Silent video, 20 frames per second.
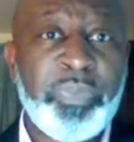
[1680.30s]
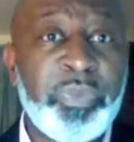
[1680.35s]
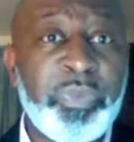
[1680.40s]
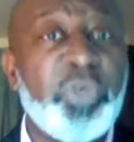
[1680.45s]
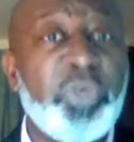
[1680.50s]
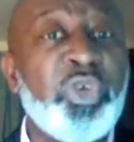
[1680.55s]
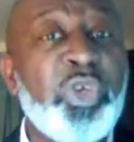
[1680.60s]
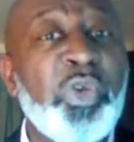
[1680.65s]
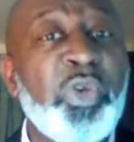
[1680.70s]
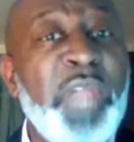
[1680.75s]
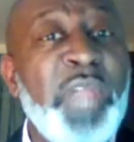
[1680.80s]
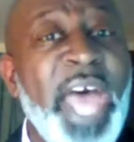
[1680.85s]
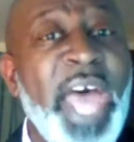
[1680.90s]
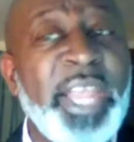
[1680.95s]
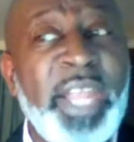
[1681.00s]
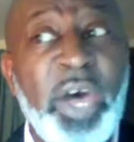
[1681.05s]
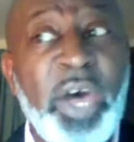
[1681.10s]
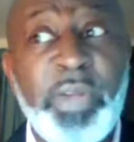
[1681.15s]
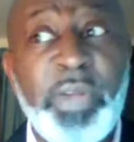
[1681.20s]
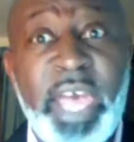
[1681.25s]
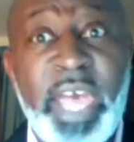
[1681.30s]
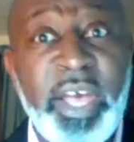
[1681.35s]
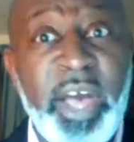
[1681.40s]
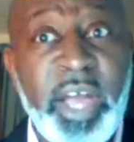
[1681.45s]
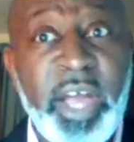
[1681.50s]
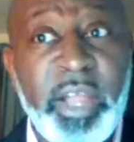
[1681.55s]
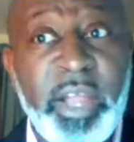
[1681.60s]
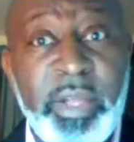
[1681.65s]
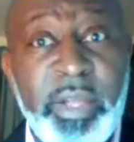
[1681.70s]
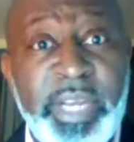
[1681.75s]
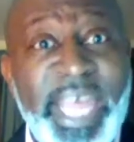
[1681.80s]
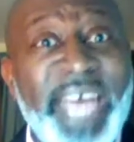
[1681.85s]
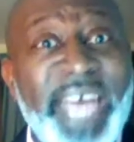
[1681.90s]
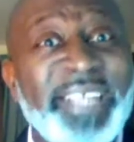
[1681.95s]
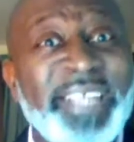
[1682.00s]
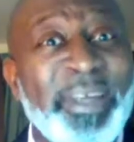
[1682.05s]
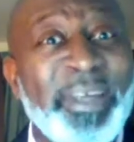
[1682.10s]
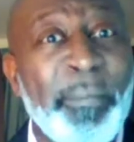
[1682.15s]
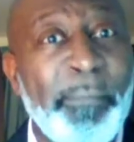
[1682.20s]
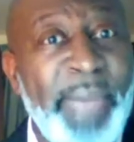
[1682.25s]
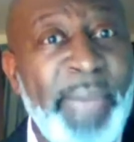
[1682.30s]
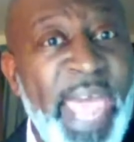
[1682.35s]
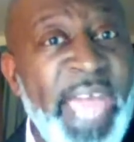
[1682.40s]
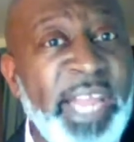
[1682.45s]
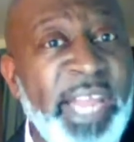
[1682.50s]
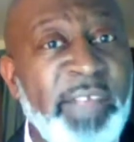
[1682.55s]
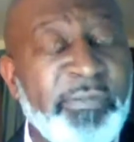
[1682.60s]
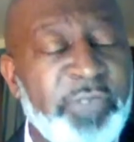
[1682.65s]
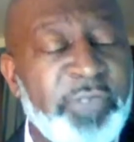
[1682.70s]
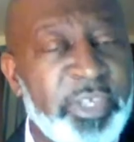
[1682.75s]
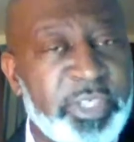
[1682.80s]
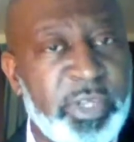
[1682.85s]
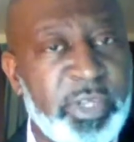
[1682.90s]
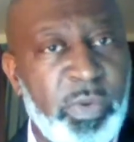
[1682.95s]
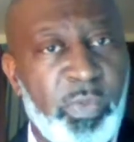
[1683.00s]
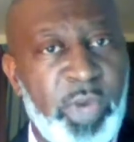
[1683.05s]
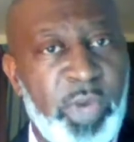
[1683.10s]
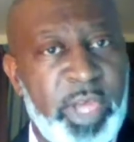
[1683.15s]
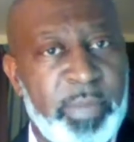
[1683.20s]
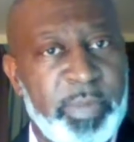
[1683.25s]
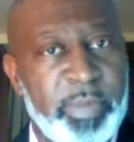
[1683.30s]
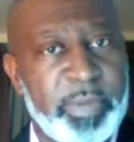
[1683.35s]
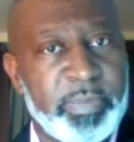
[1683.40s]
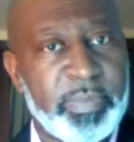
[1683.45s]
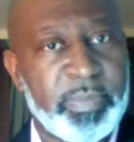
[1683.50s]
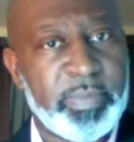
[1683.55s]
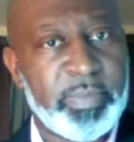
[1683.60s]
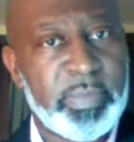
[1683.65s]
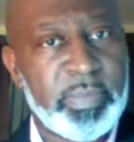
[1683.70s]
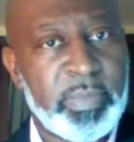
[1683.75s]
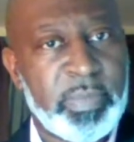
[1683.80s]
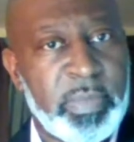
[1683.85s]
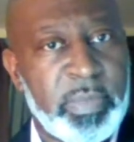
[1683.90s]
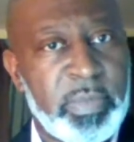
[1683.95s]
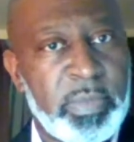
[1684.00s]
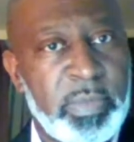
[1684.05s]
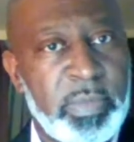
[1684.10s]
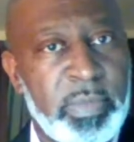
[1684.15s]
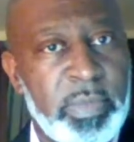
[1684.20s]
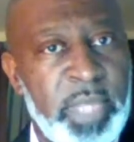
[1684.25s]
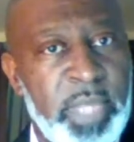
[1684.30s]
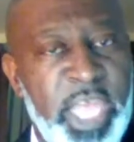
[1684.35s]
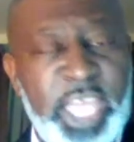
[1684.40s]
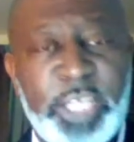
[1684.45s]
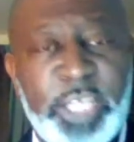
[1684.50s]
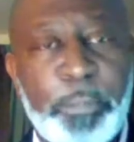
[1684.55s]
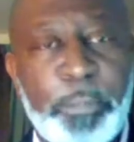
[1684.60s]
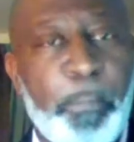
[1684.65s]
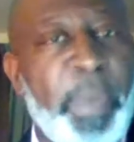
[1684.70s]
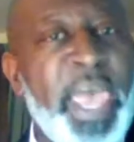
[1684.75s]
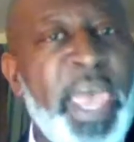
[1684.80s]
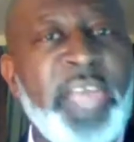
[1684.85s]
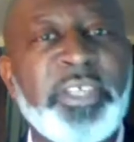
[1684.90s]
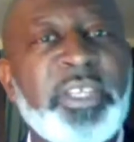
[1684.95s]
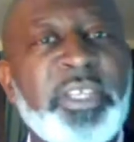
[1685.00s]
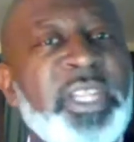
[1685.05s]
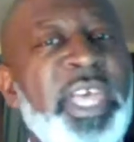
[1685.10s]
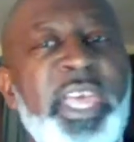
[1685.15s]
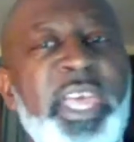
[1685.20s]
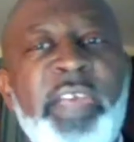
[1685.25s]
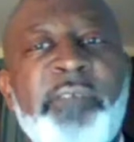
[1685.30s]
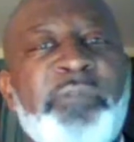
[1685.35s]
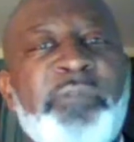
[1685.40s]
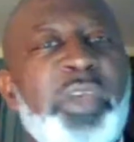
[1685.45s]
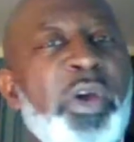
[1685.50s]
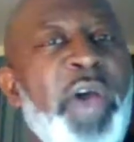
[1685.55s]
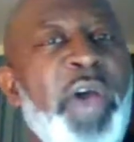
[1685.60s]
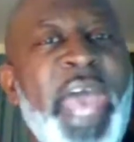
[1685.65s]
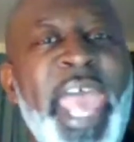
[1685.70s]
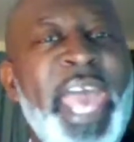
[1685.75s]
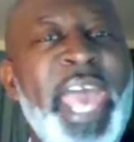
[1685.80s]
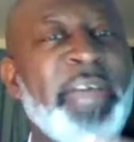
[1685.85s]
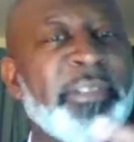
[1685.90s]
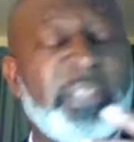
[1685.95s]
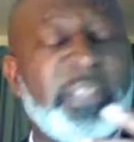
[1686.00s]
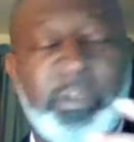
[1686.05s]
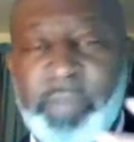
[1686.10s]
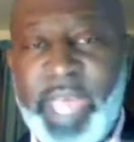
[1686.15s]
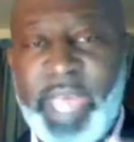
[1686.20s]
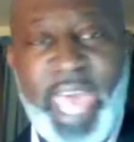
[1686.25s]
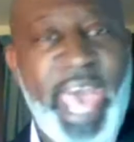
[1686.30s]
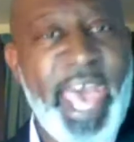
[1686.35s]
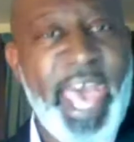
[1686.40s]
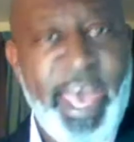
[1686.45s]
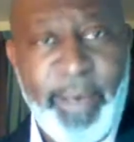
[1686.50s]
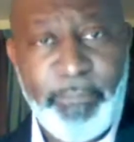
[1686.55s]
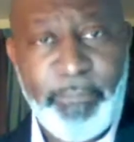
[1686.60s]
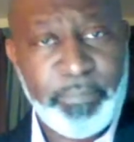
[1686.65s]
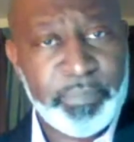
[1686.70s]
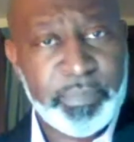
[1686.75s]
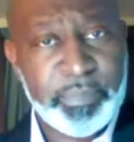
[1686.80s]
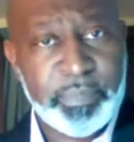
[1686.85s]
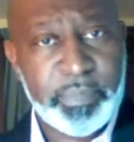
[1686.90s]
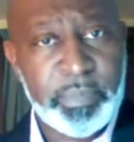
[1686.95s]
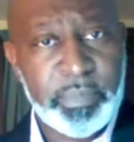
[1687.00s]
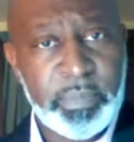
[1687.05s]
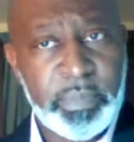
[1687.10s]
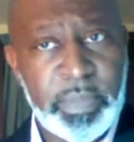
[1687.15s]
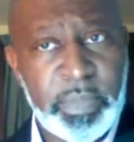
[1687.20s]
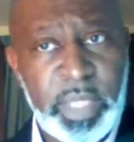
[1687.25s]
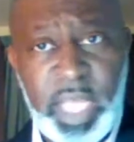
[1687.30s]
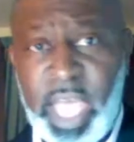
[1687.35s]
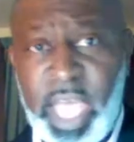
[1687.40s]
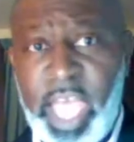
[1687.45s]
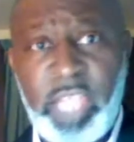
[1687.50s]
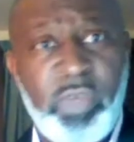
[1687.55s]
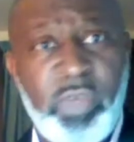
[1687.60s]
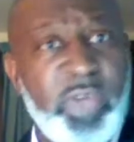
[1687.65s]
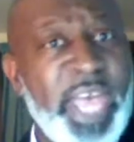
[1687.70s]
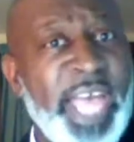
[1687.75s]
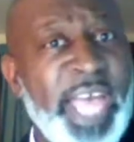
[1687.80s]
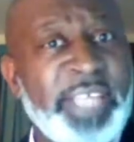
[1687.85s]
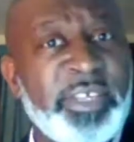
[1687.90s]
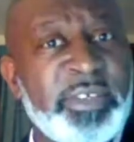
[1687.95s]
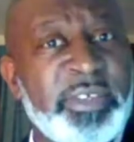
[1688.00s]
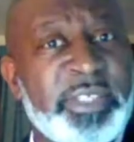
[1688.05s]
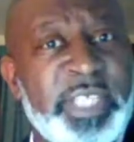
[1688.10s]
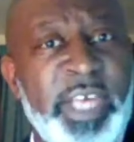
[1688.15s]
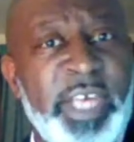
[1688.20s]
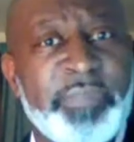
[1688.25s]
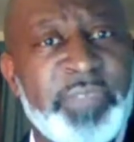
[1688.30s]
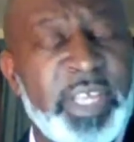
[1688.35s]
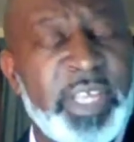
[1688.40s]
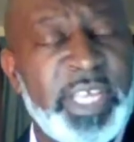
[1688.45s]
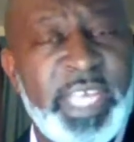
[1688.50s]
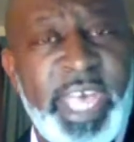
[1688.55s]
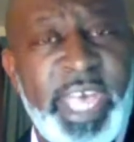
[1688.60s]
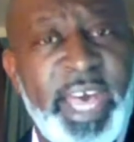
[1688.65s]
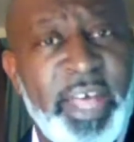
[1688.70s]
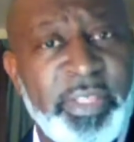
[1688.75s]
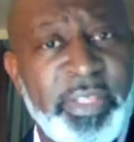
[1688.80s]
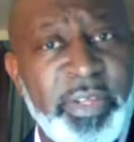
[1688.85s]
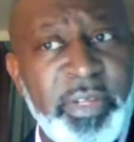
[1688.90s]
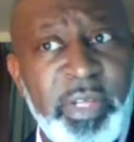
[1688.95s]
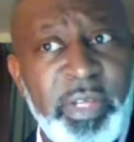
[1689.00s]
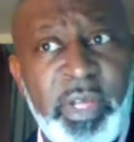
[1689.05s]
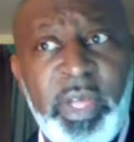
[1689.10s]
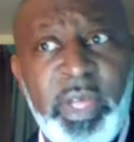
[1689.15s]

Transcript: do you not know that gonna that's a magnet for some women? Especially if you're a handsome guy and you got yourself together